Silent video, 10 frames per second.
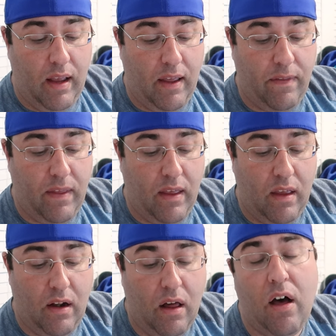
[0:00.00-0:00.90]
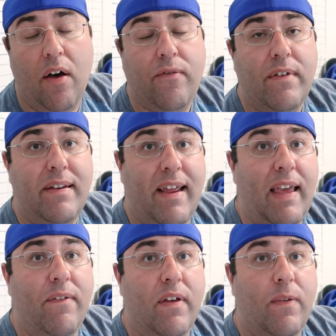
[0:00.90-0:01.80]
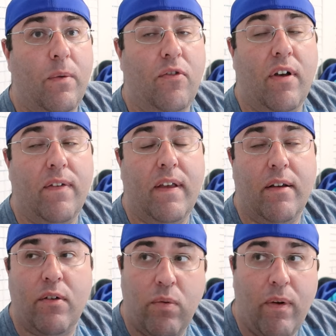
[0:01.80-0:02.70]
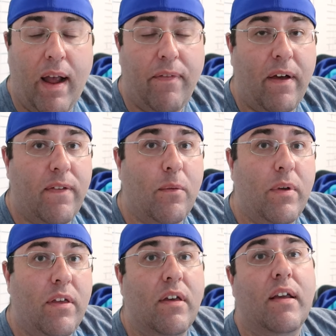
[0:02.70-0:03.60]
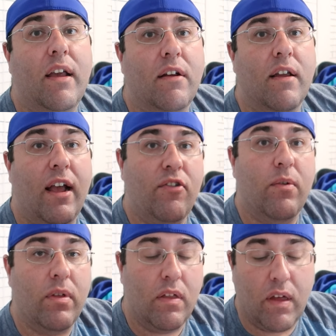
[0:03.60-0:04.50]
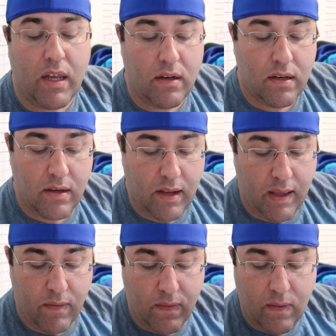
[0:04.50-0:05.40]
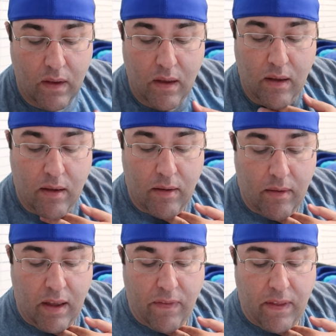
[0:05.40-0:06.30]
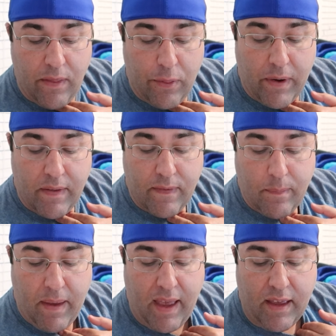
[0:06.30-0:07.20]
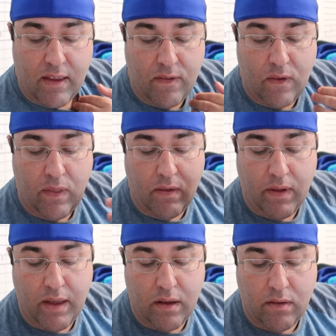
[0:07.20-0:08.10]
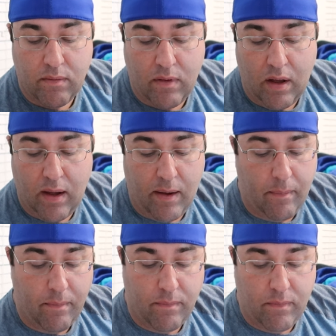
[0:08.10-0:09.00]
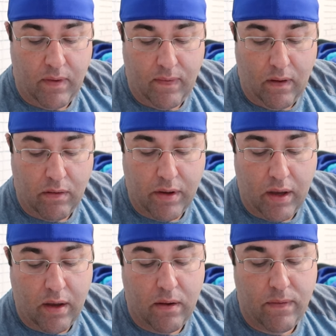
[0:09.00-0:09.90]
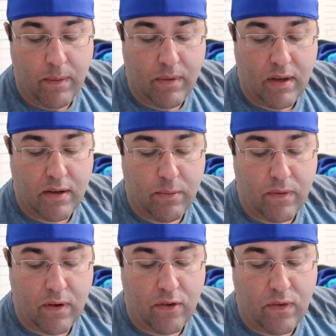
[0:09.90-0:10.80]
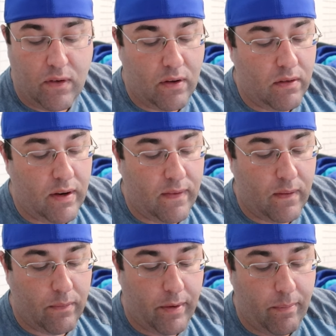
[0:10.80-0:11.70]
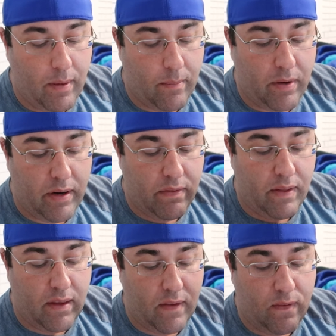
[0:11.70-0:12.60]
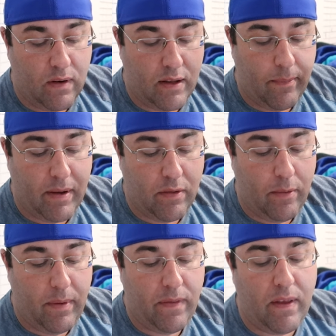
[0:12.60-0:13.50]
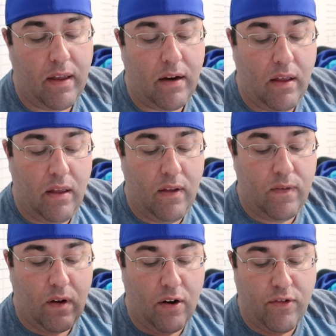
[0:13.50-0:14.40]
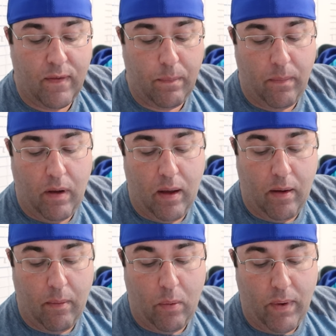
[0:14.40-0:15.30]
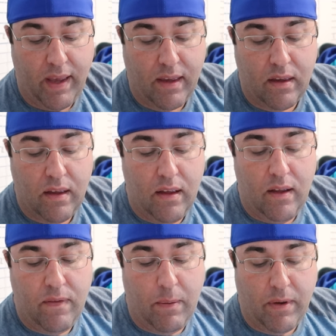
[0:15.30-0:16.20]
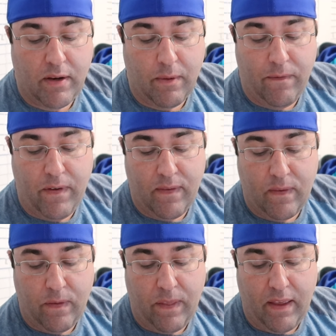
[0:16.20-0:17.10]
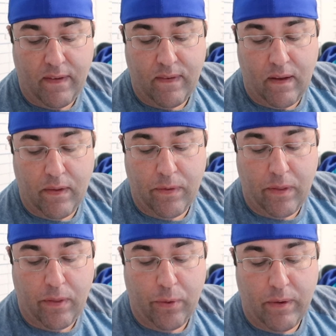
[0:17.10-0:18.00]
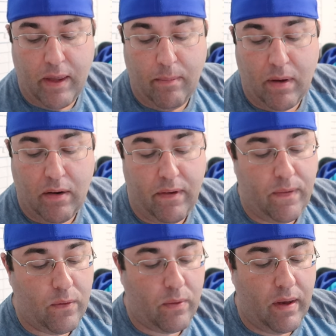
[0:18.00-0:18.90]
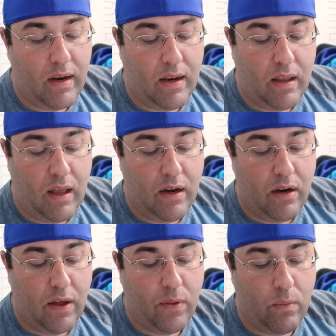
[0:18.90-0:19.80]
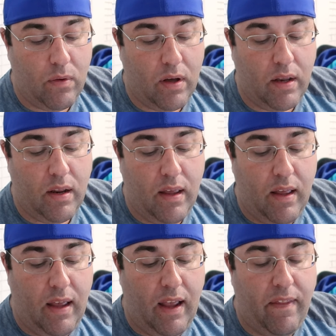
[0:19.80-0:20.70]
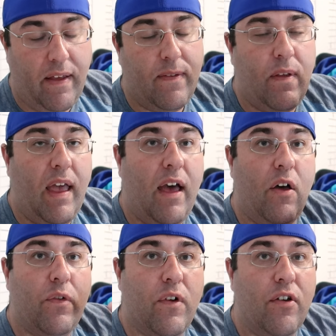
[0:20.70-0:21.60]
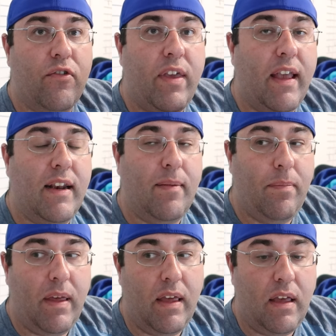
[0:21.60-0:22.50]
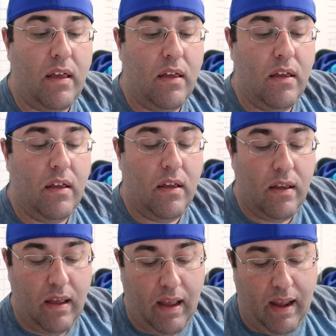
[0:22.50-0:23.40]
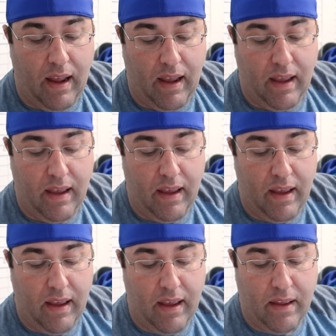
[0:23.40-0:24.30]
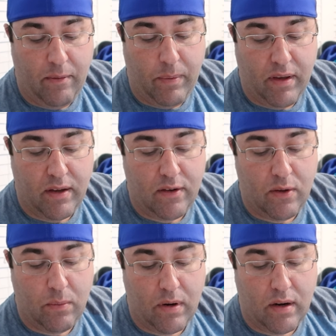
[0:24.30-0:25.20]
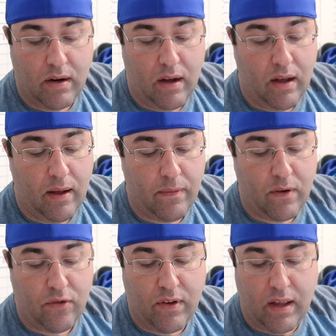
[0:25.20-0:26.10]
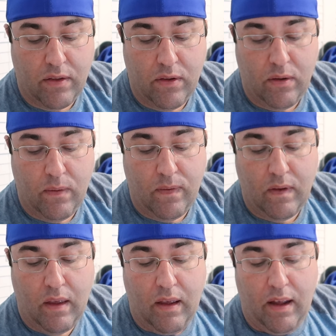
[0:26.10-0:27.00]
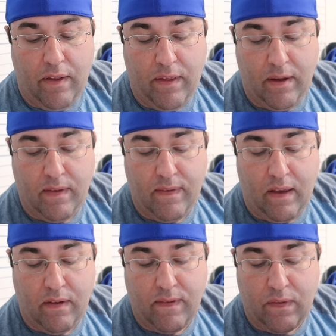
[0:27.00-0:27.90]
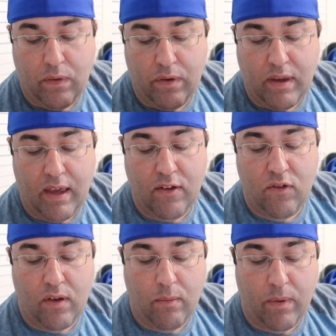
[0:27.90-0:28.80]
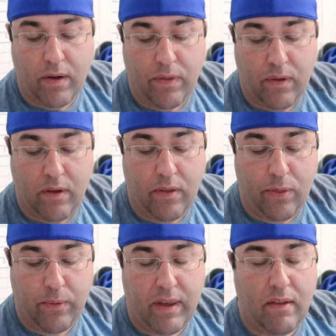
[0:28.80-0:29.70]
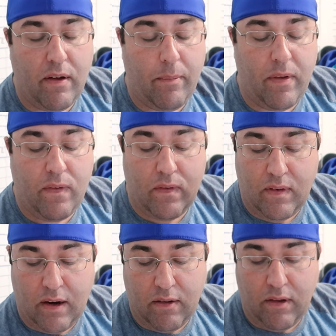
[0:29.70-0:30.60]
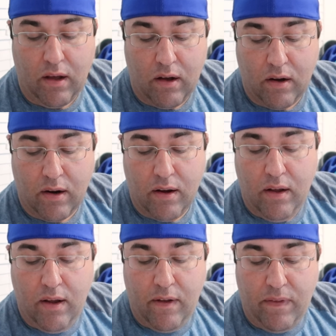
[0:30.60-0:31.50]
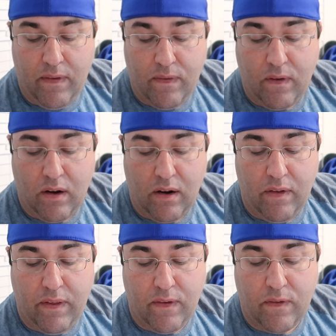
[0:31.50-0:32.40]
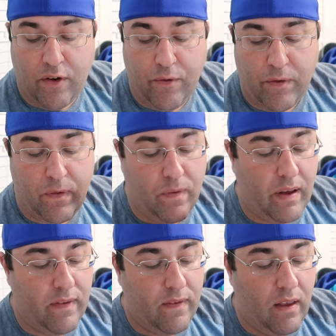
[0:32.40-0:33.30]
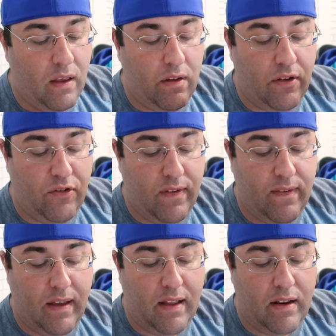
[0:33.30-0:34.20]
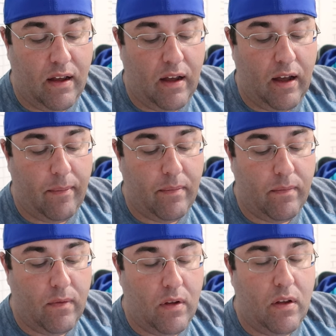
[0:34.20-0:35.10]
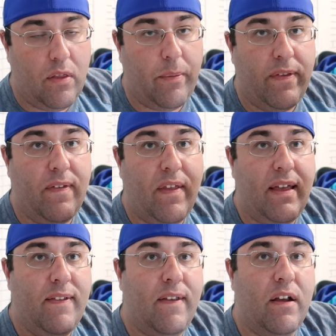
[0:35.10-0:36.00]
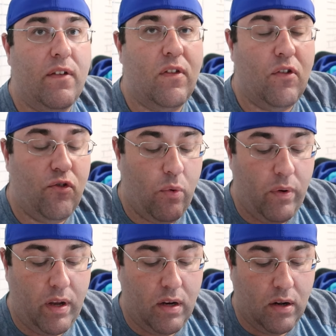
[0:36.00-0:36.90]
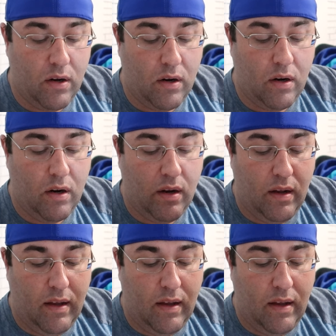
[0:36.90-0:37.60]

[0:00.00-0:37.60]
and then off Davis, which I was like, crap, that was a really good character. I actually really liked Davis, and then threatens Mack, and so they let um, Izel go. Then we cut to where Sarge still doesn't remember. Like it's starting to come back a little bit. Then Sarge is uh, awake. Then we cut to where Fitz thinks um, the three monoliths created another one, and that's how Sarge came to be. And we cut to where um, Sarge got loose, and then Izel's at the location where the three monoliths technically are. Then, Sar then Sarge versus Izel, and she said um, the reason that he's there is to join her